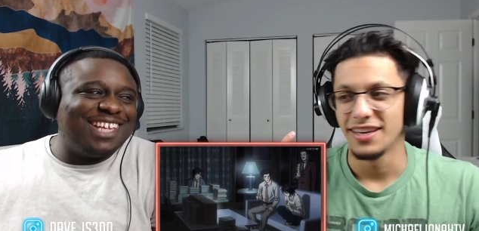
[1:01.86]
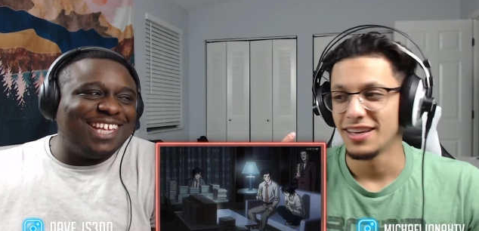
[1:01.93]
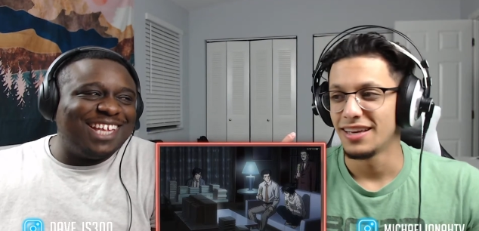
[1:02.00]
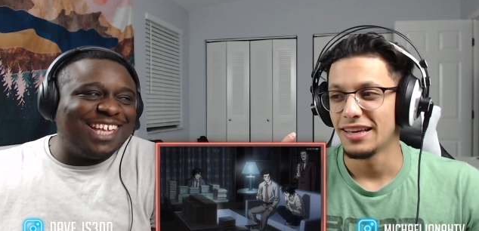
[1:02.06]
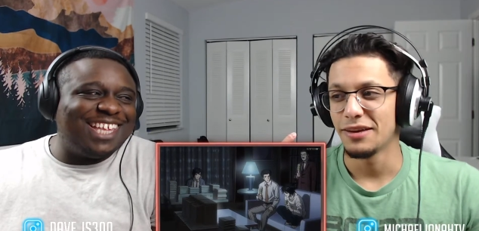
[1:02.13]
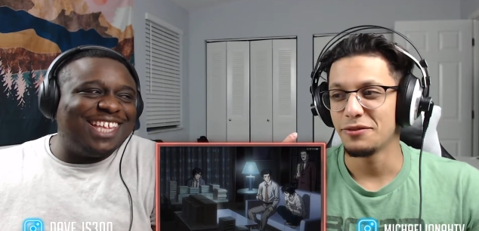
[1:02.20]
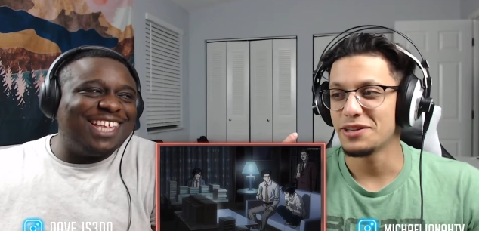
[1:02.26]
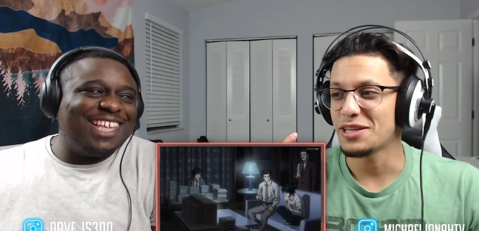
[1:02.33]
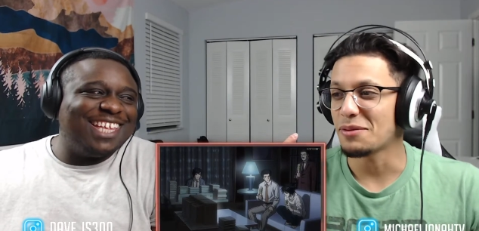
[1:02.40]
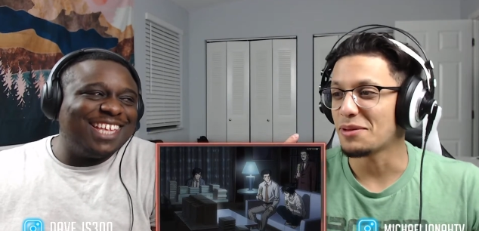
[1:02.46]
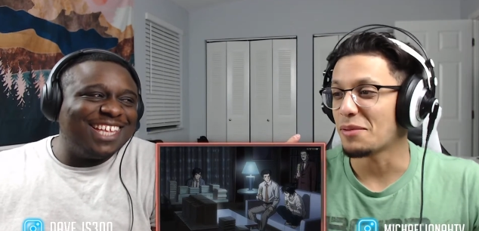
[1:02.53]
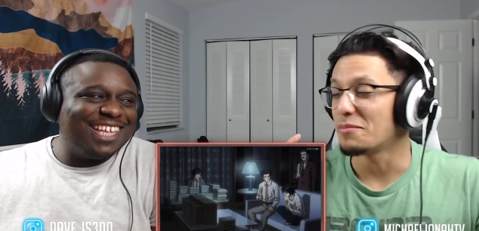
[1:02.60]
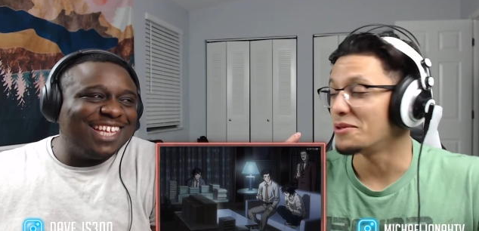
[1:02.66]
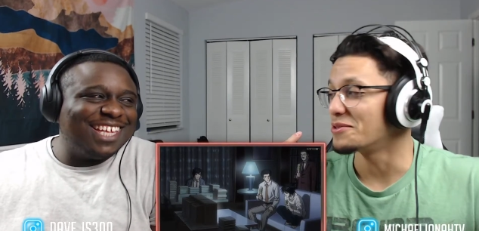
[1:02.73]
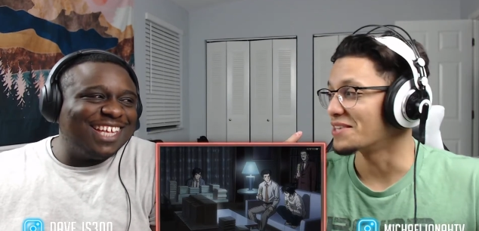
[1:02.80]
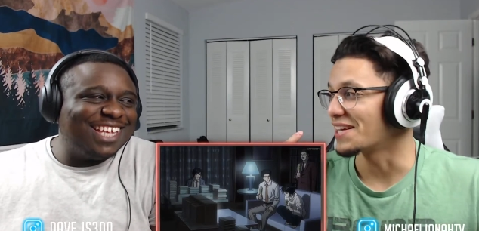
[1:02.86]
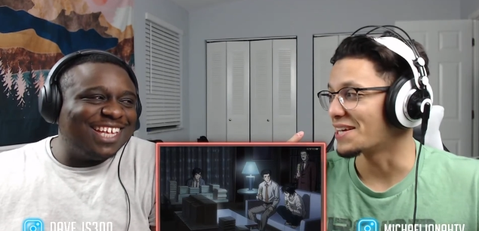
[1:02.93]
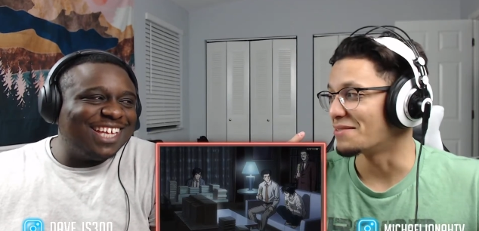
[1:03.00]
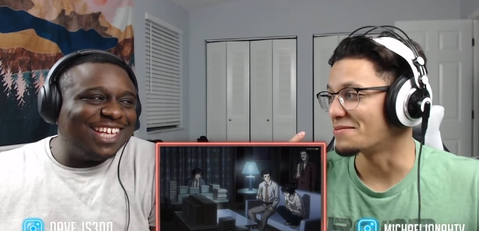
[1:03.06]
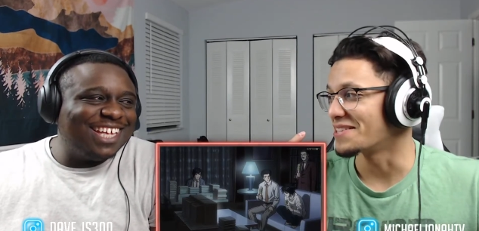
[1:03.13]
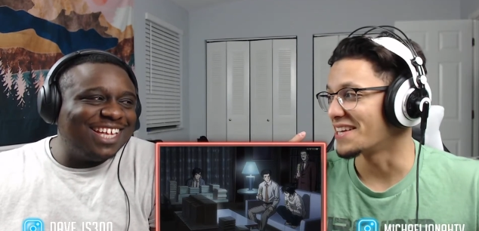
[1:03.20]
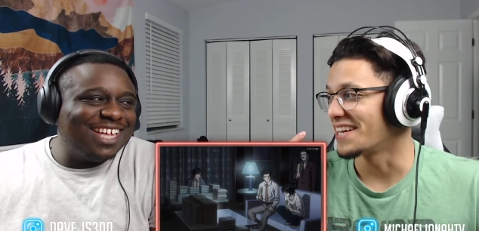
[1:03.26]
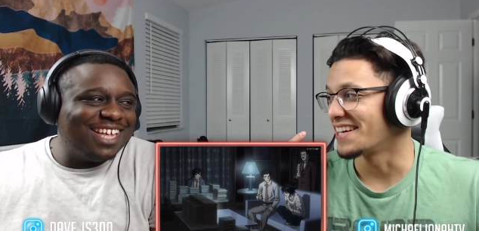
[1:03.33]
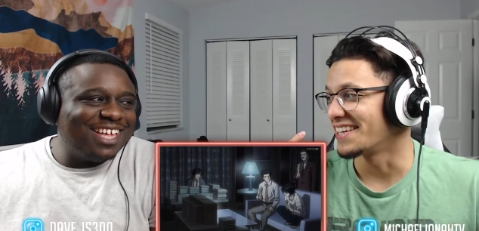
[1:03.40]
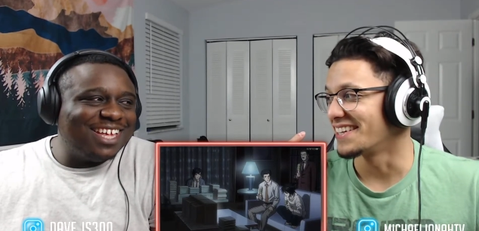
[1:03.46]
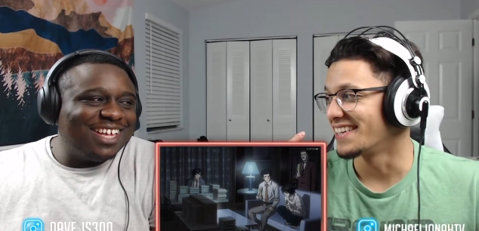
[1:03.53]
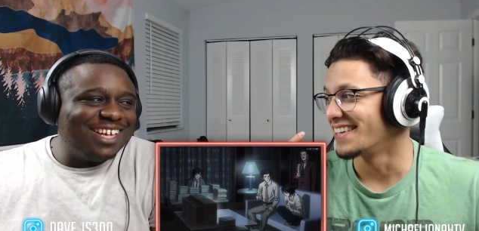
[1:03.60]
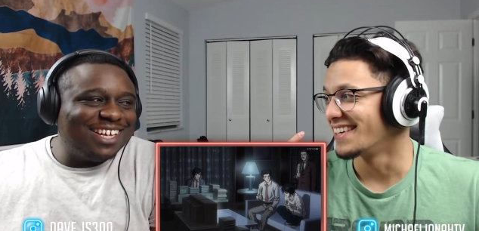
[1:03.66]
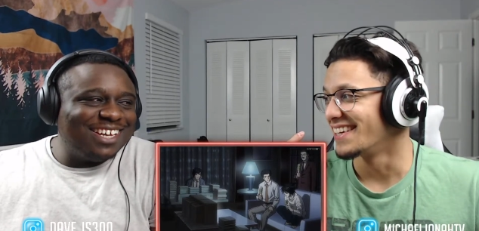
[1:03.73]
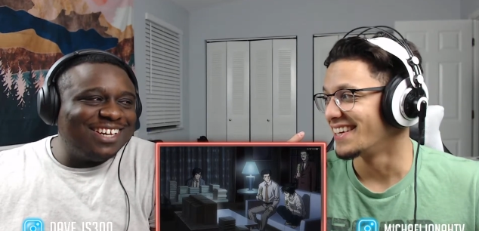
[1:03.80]
Speaker 1: Every time that music comes on,
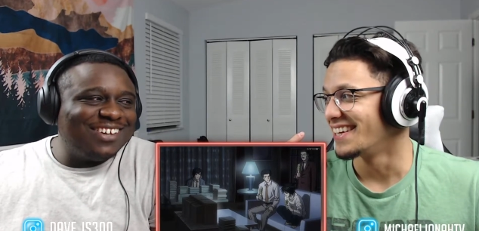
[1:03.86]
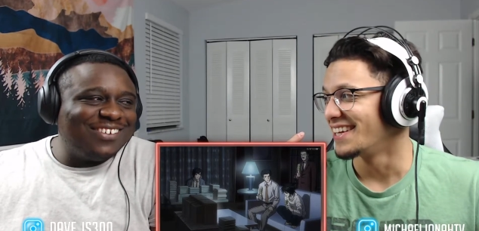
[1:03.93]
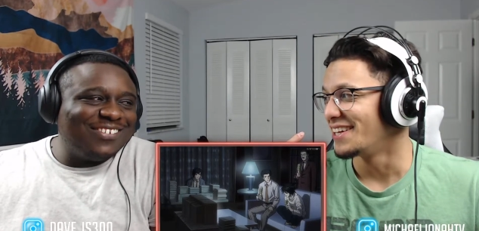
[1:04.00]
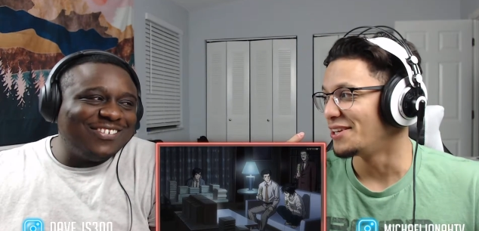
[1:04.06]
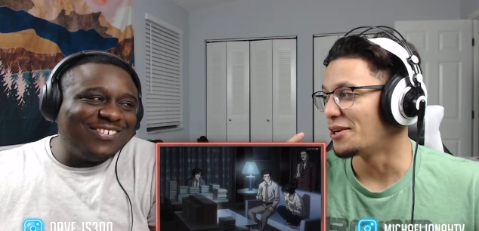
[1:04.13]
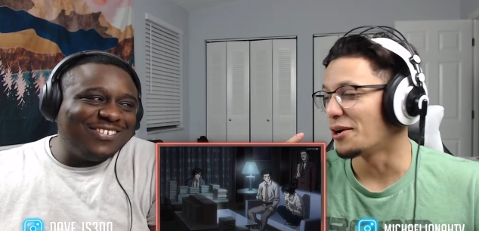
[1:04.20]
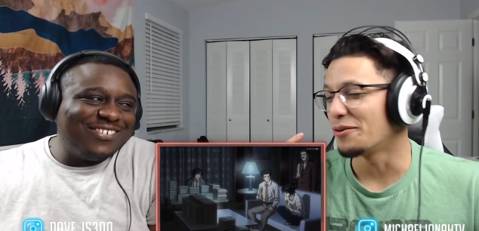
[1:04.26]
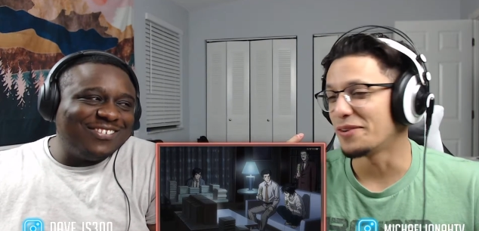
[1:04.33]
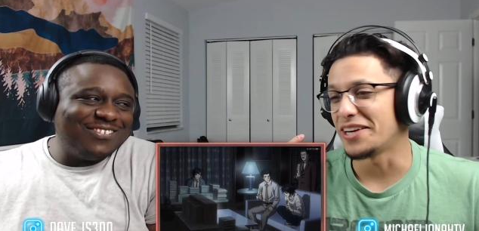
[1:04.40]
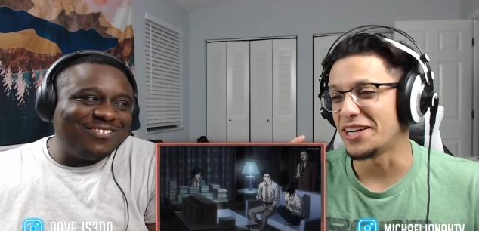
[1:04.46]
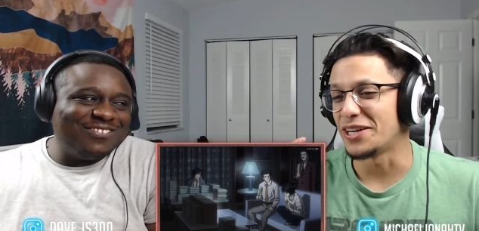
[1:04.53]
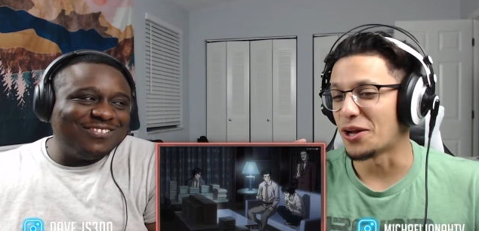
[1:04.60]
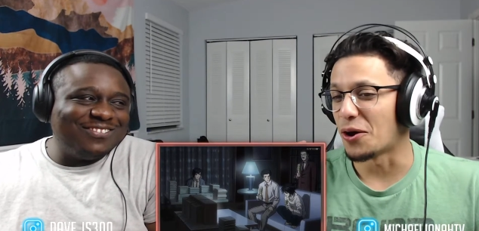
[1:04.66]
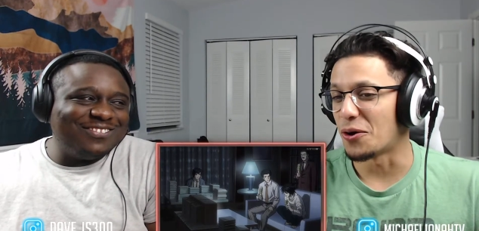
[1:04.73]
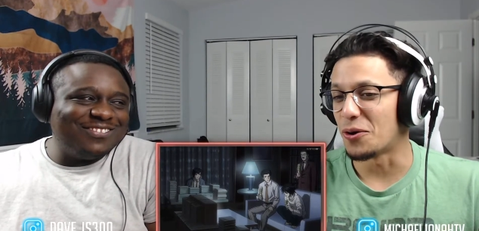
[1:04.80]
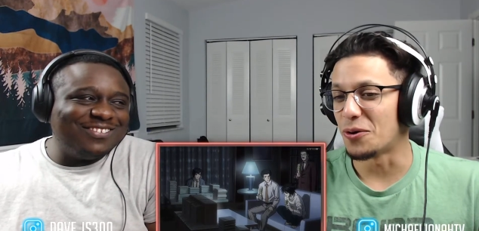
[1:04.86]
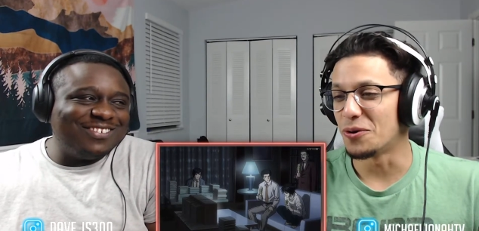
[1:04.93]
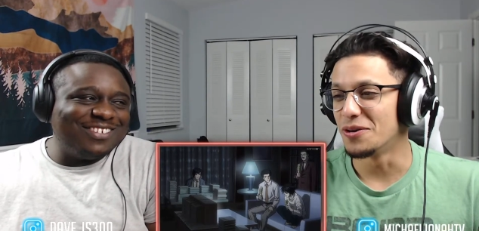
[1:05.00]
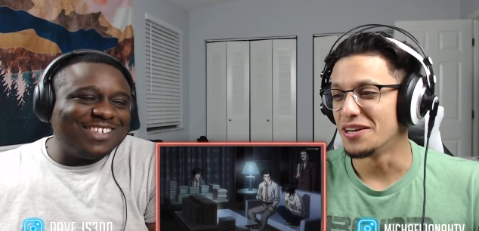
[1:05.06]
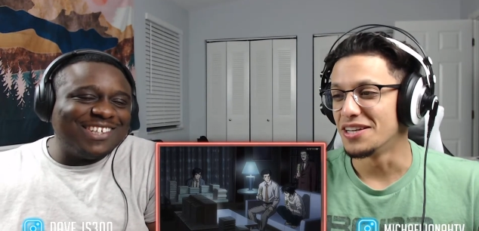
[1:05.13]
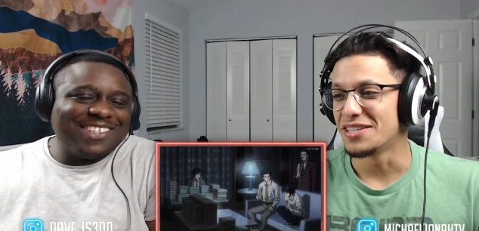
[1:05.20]
you already know